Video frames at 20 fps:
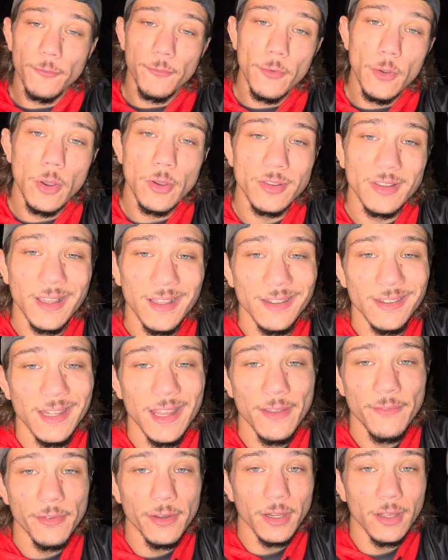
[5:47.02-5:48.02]
folks,
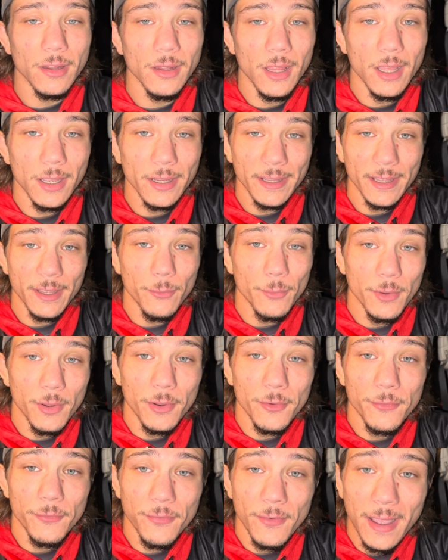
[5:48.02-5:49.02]
11 o'clock and
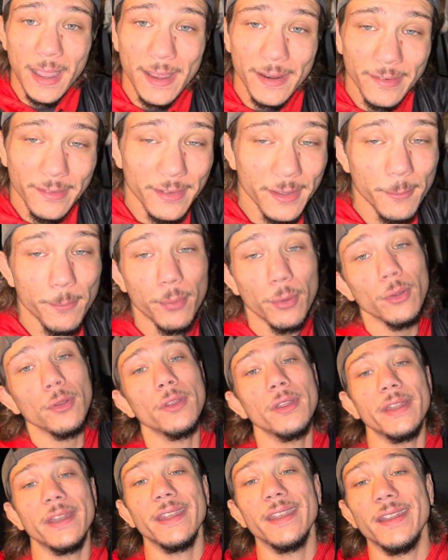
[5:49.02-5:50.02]
we're finally
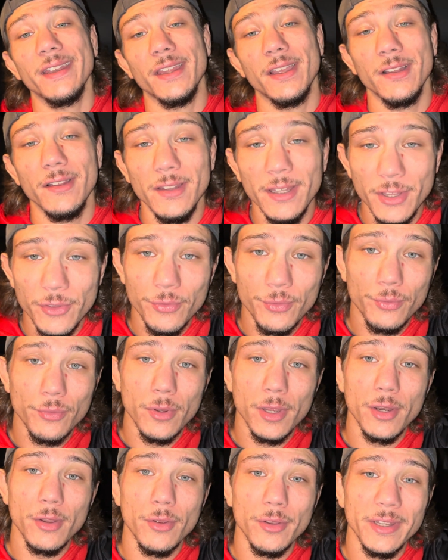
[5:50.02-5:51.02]
pulling in. Let's
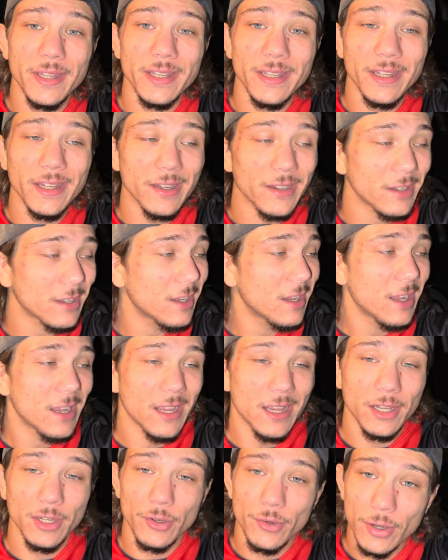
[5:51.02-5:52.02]
run on in here
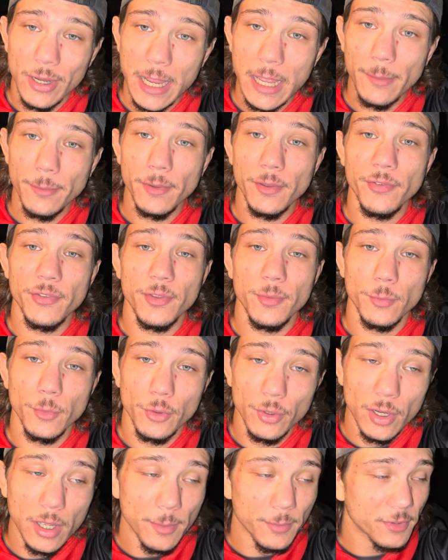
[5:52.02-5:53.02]
and grab us some
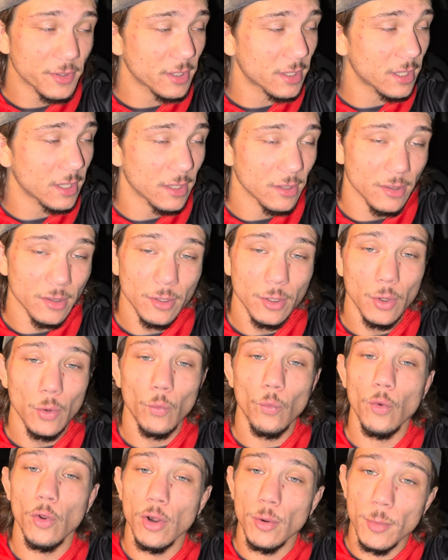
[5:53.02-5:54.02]
grubskis.
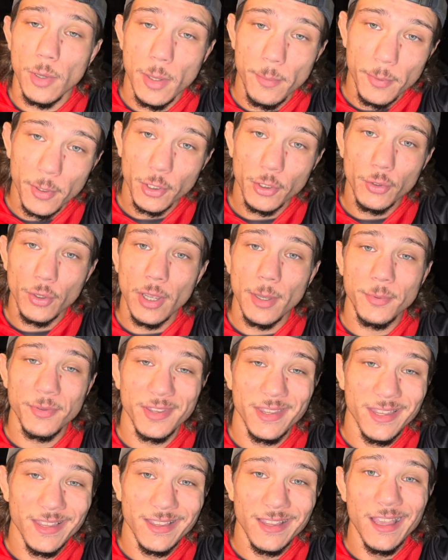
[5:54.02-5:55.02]
Warm up our
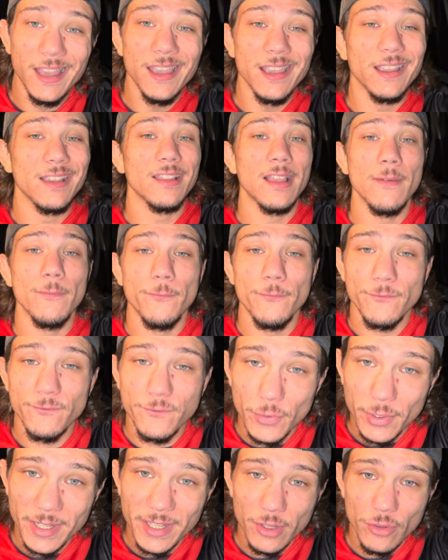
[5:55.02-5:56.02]
grubskis, because I'm
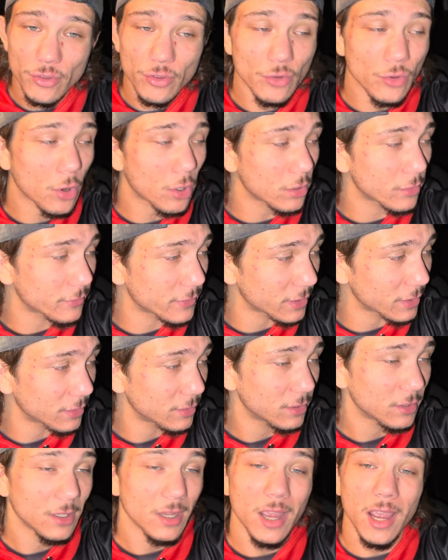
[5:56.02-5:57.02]
freaking starving.
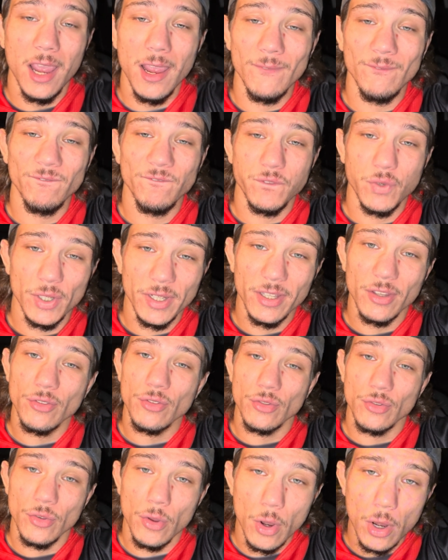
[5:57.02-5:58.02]
I'm freaking
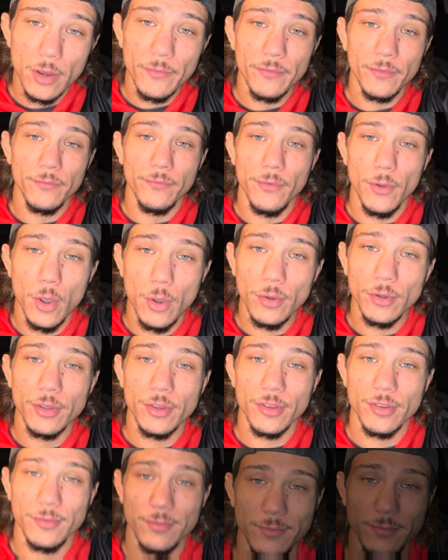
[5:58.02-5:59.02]
starving, folks.